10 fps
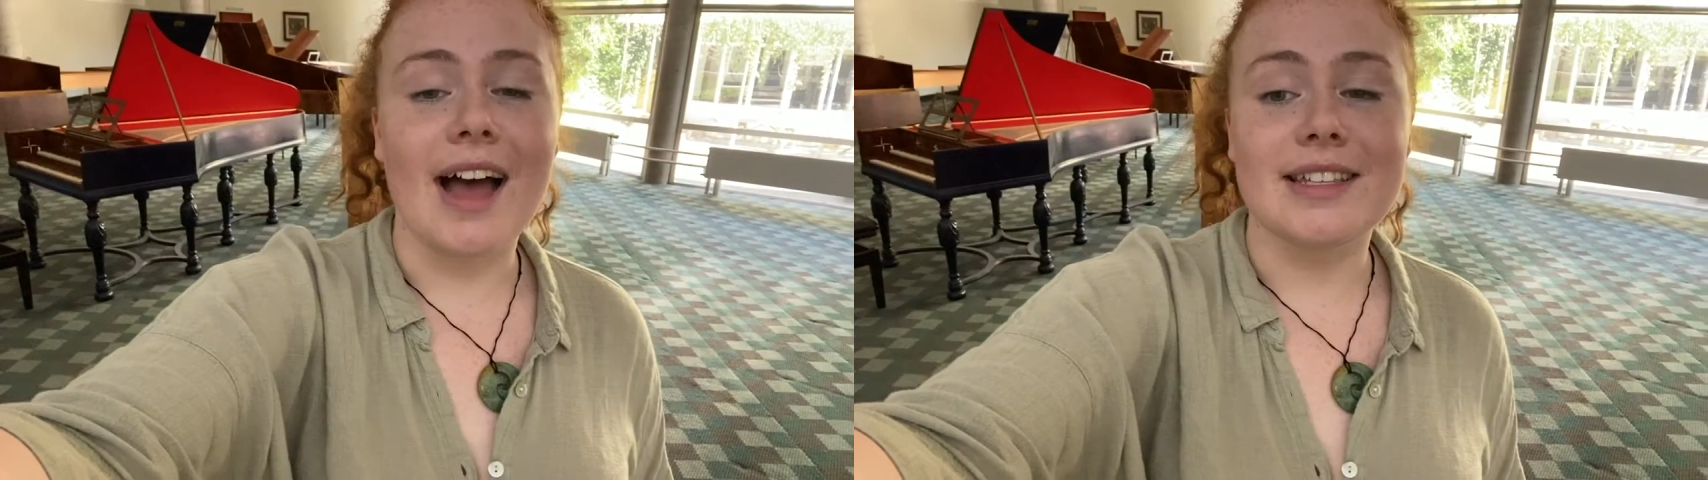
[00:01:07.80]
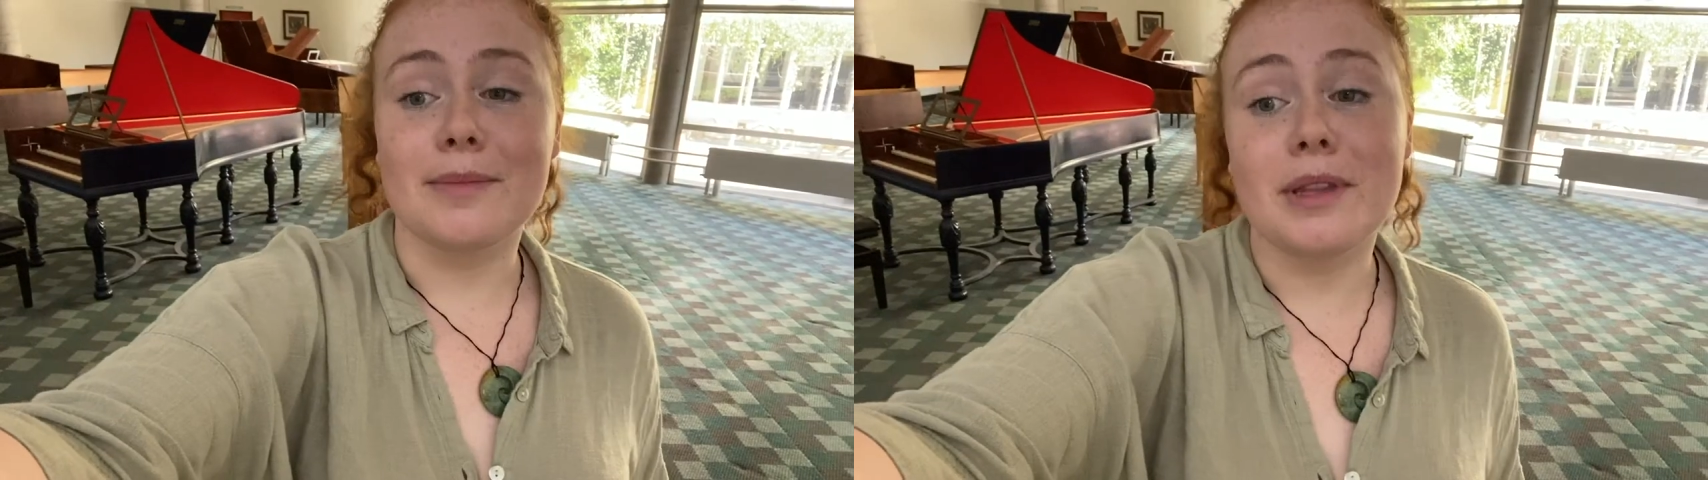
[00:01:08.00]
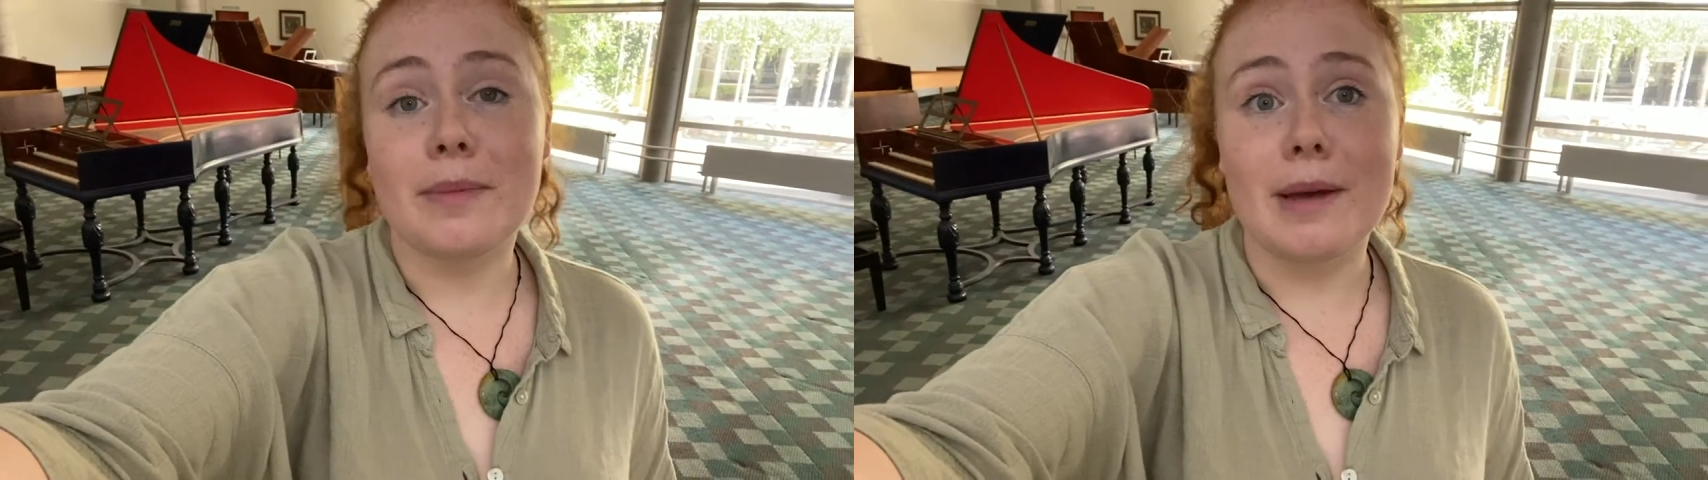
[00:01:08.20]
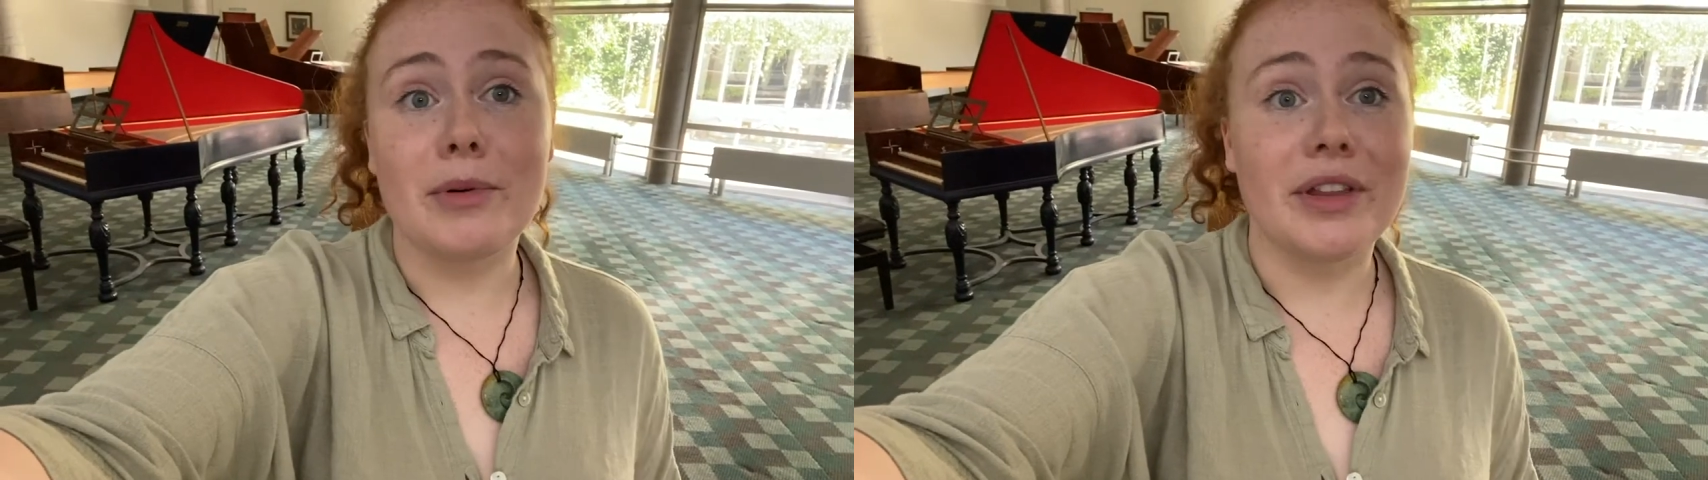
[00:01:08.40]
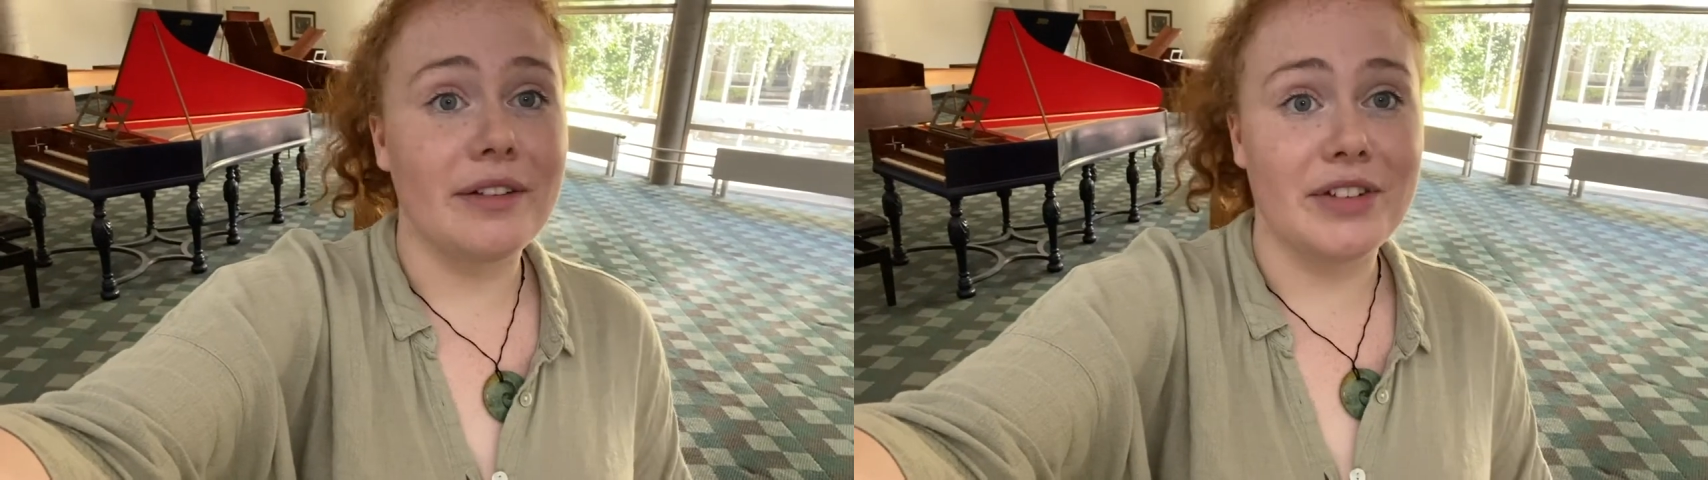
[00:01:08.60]
Some of the
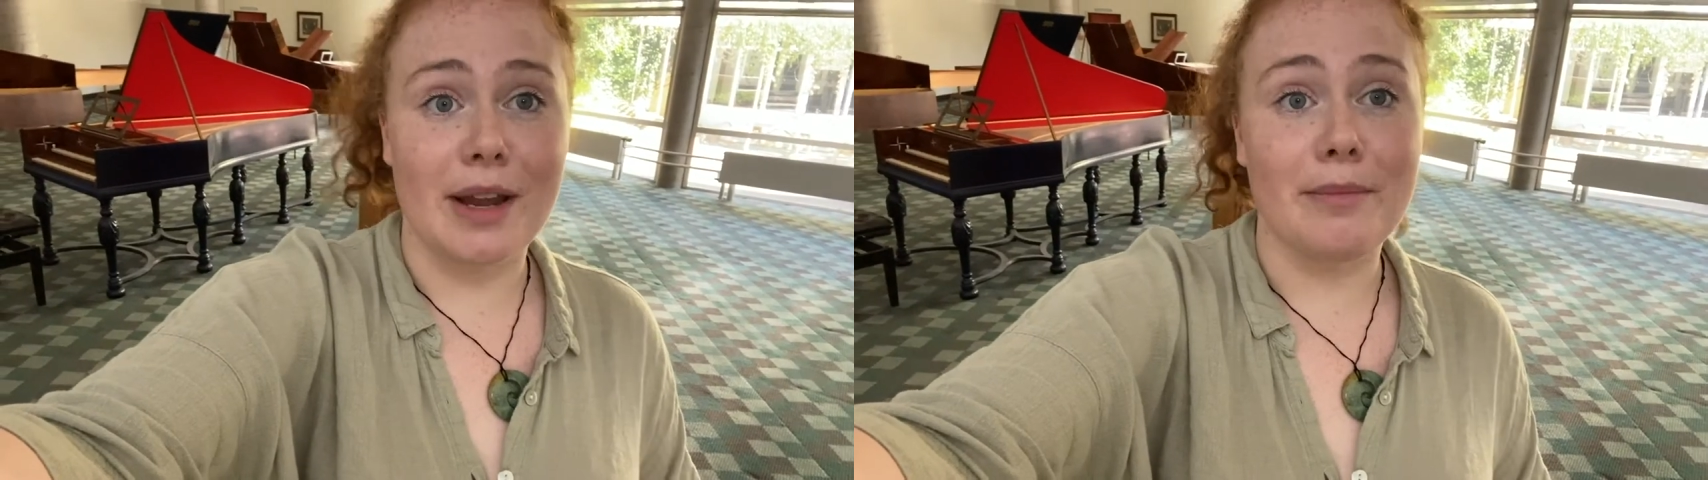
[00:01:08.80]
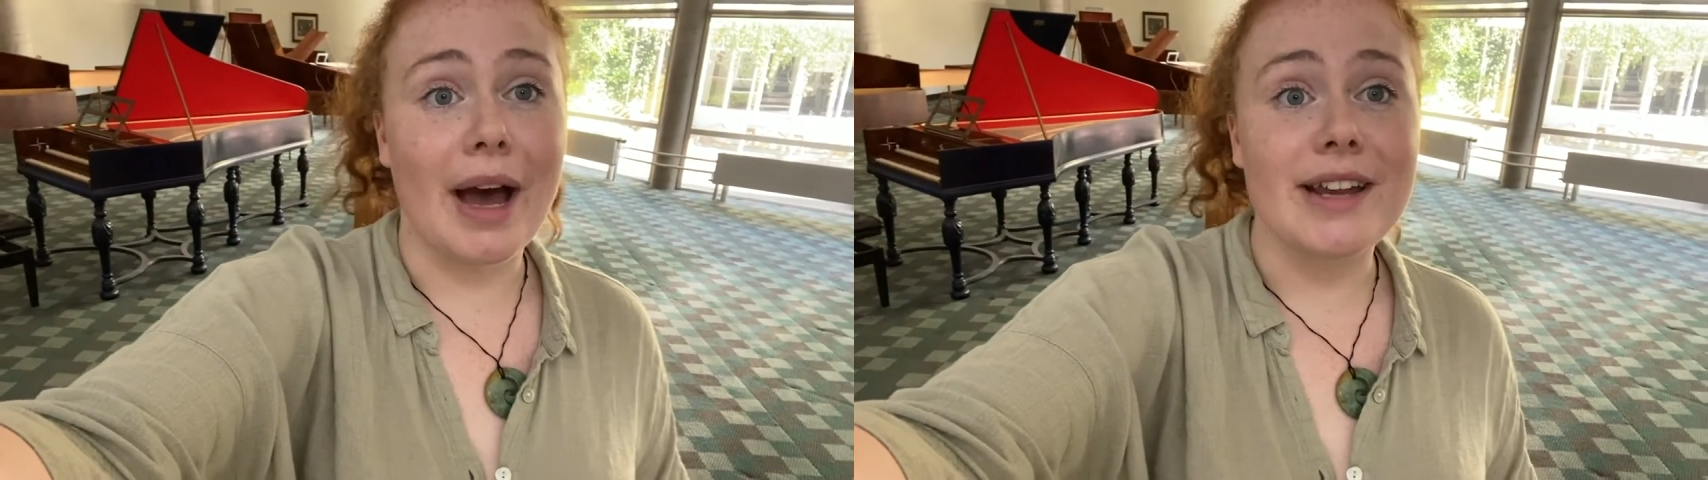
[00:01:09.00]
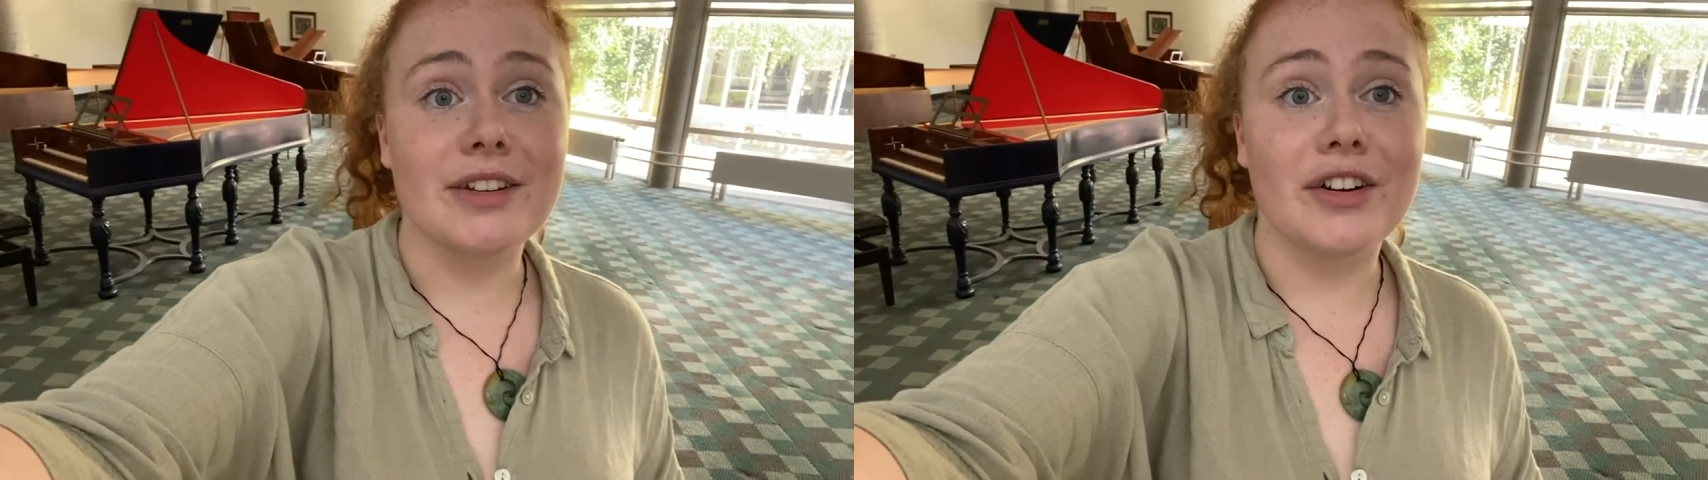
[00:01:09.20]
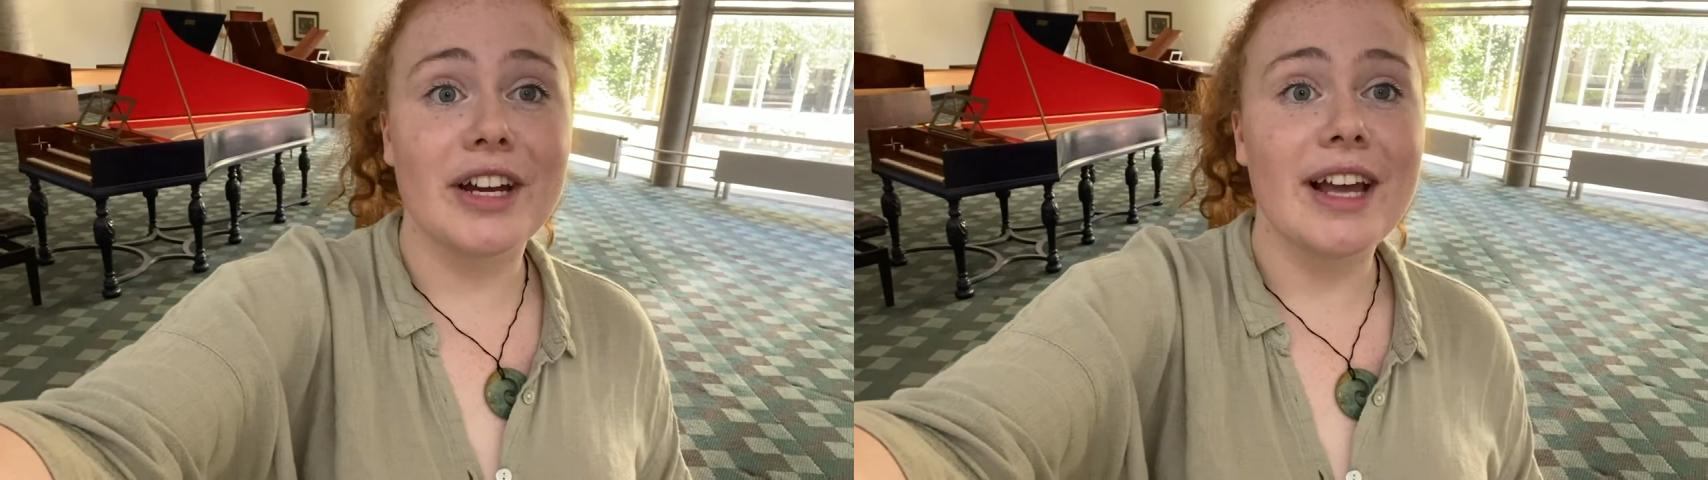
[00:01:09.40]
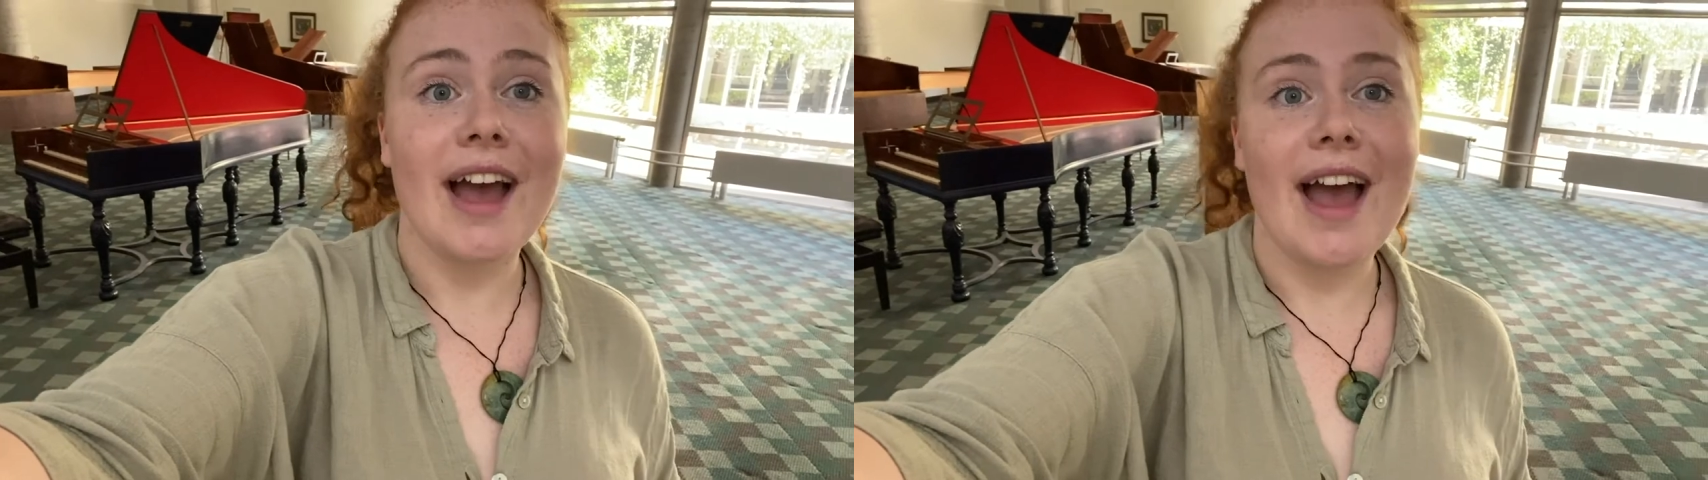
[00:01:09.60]
people that have done my
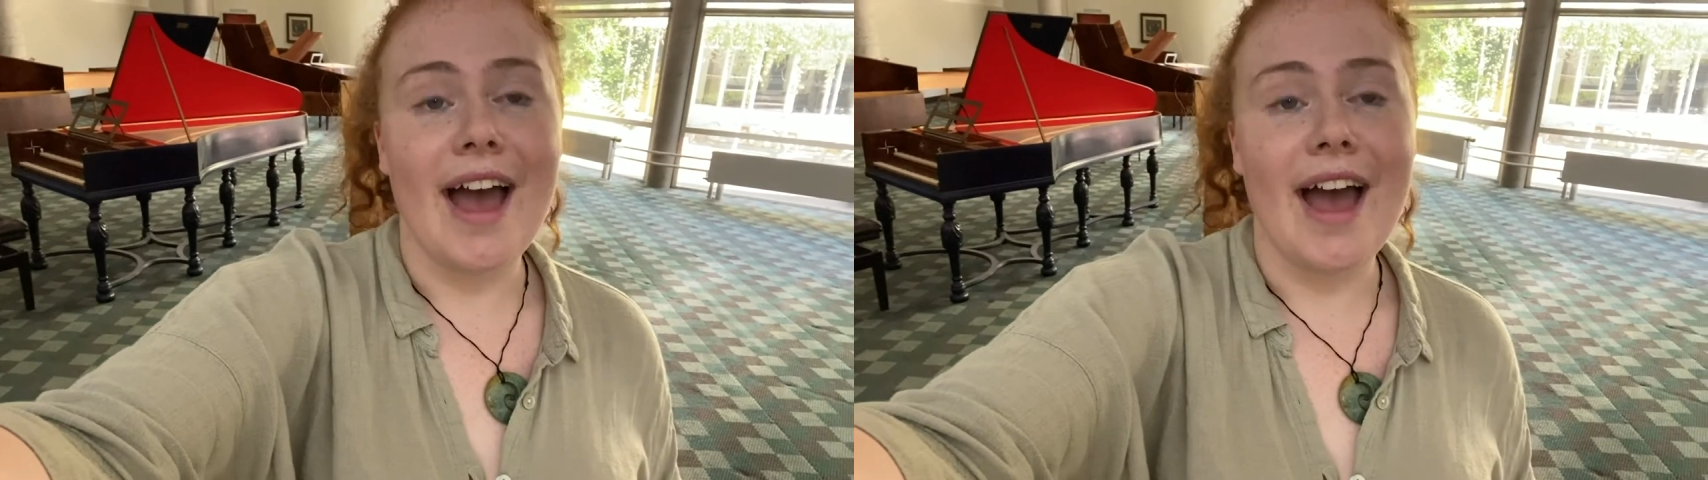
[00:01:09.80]
degree